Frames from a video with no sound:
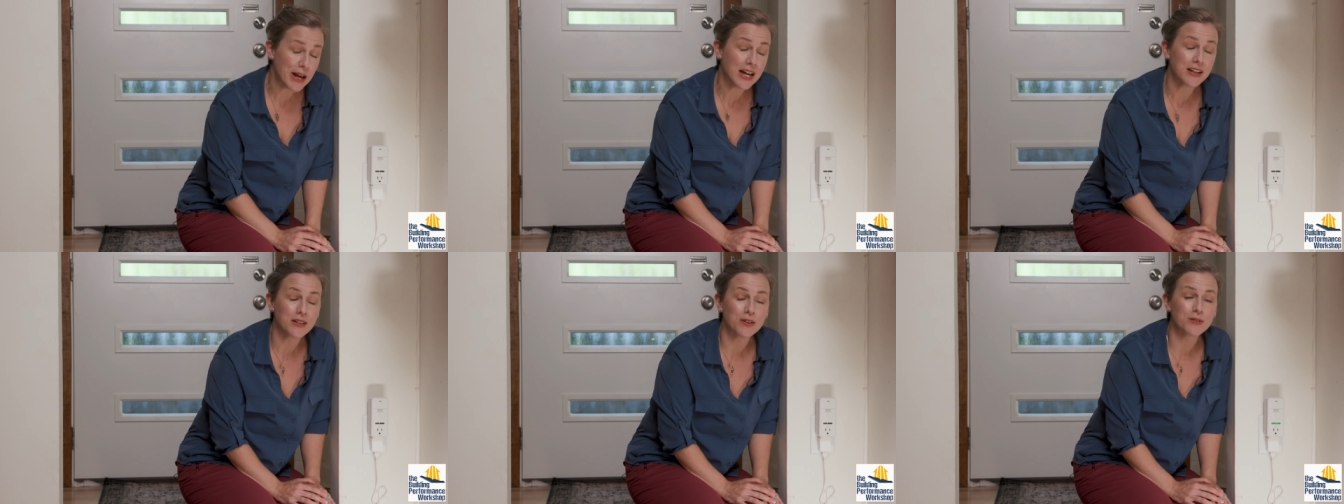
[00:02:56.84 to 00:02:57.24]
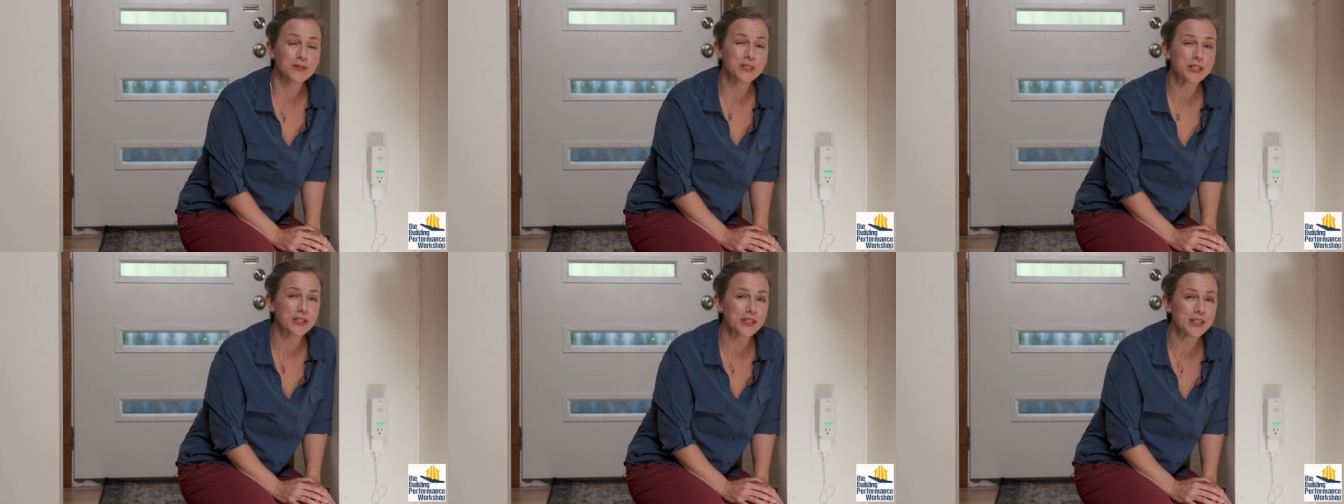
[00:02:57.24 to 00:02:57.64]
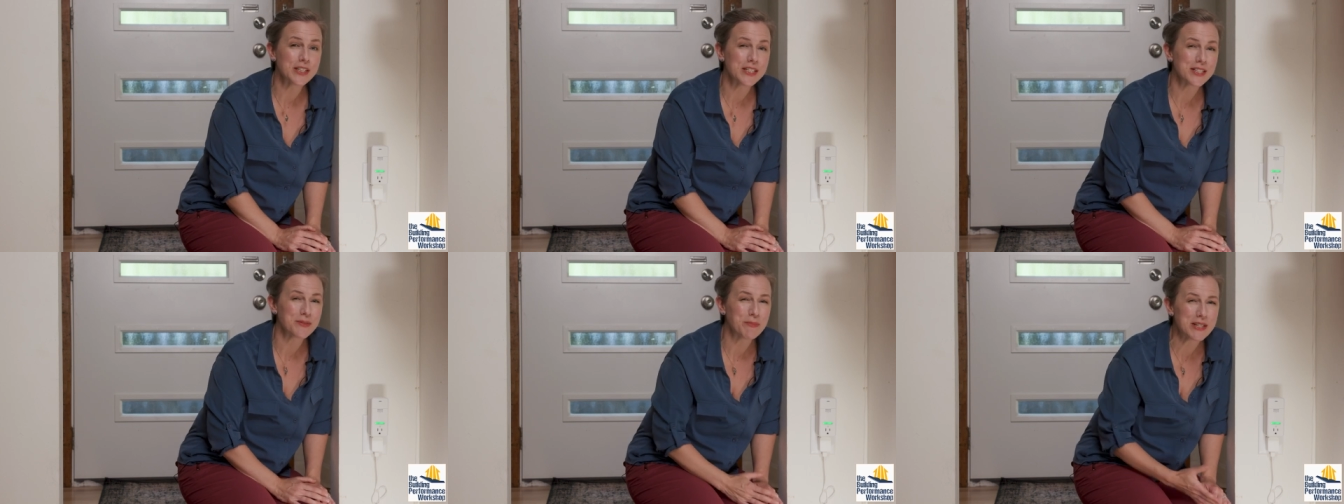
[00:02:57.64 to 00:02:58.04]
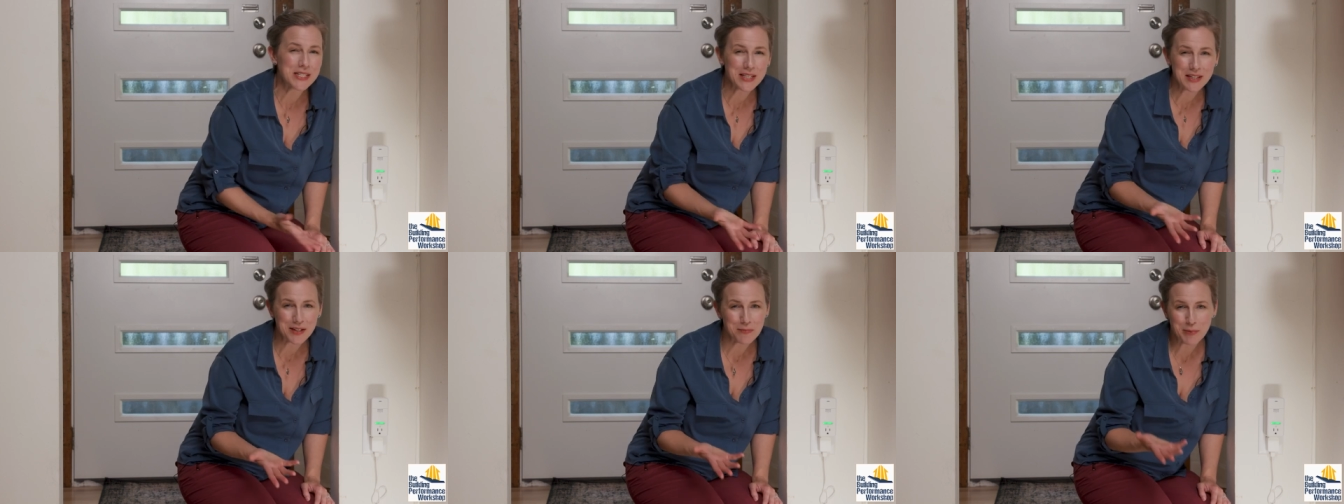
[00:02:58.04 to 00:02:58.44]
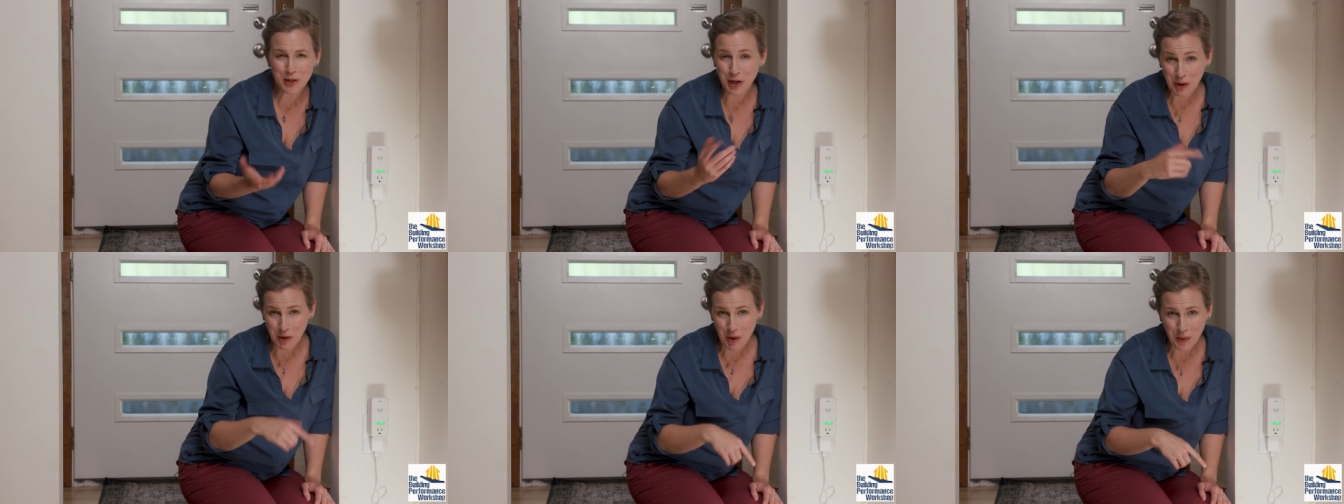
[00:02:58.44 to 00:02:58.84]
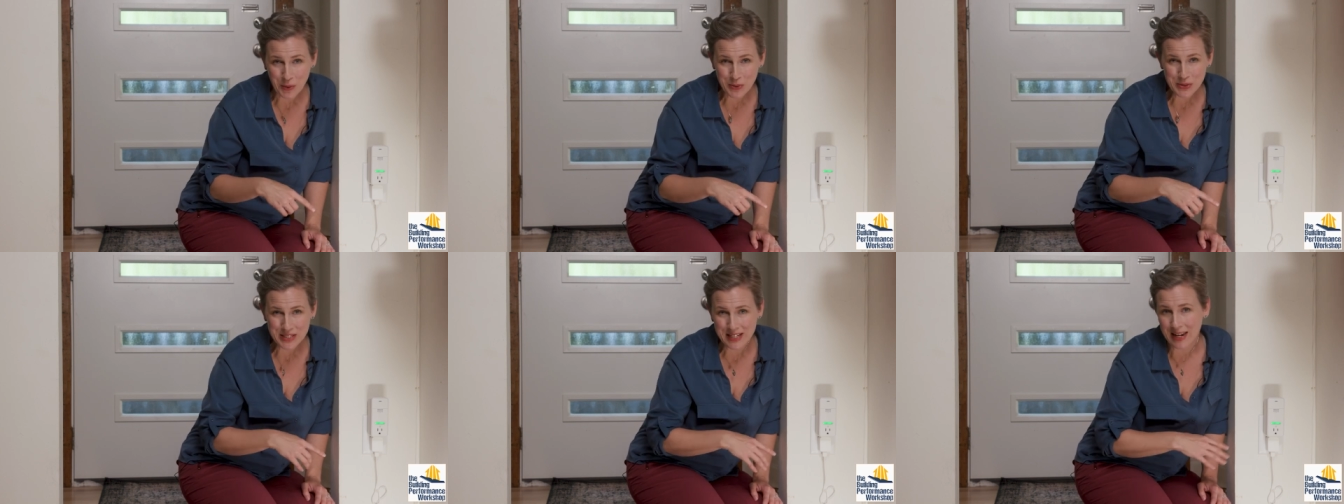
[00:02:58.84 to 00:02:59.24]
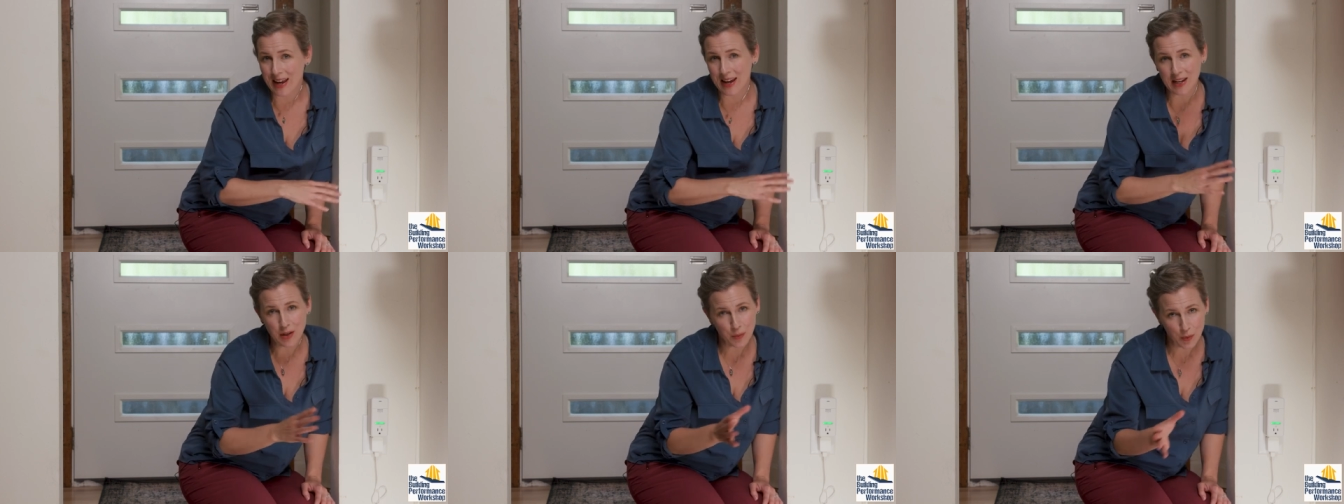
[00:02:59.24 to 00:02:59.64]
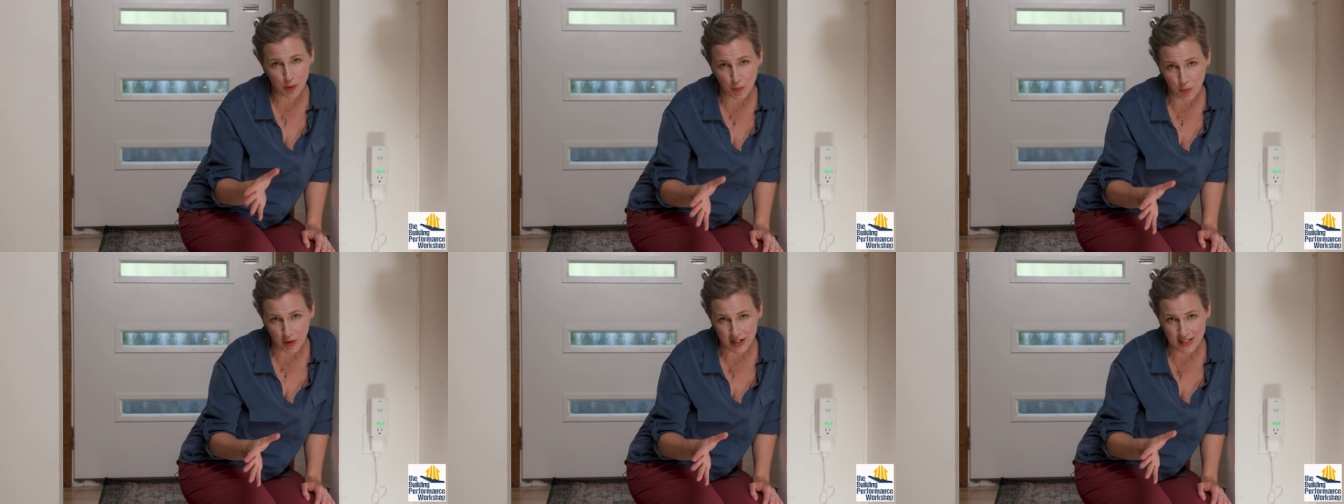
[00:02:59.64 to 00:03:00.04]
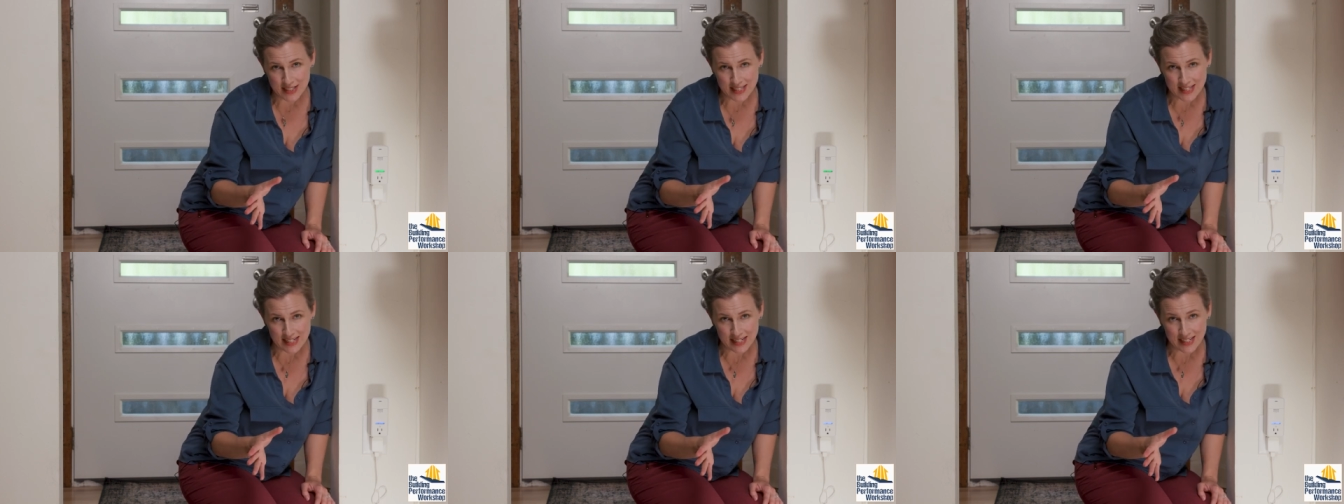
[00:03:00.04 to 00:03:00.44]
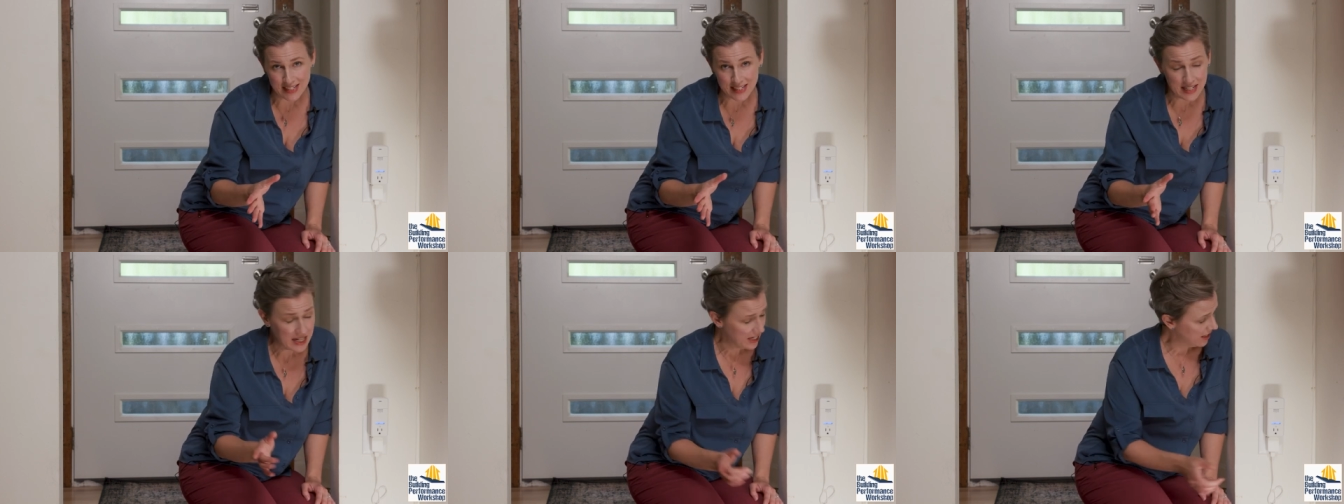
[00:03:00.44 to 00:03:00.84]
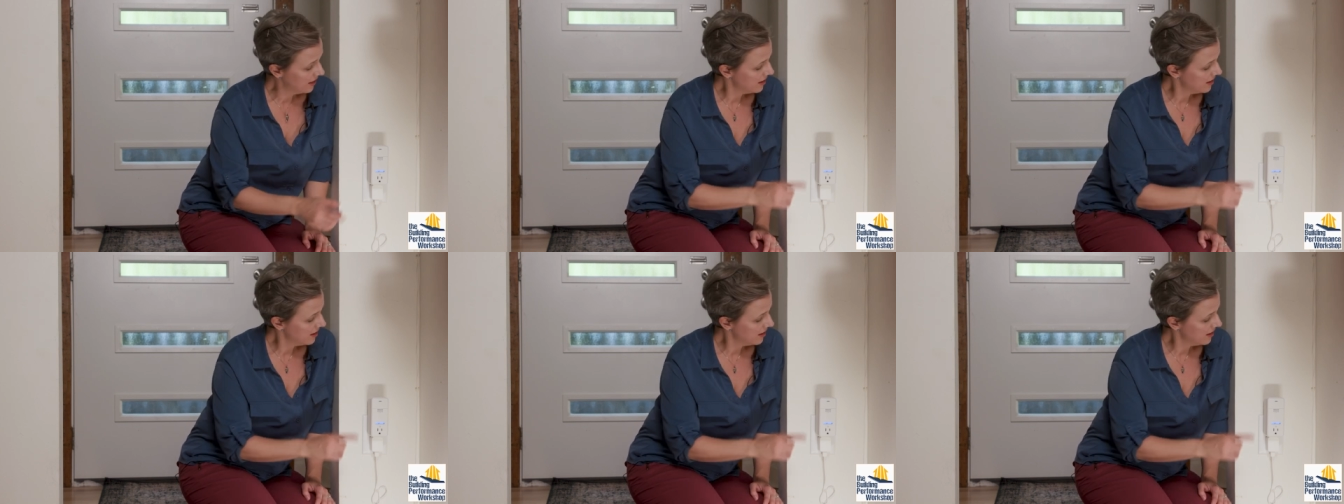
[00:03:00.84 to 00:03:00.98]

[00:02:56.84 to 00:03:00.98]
behind Overture is basically to put a nose in any room where it's needed.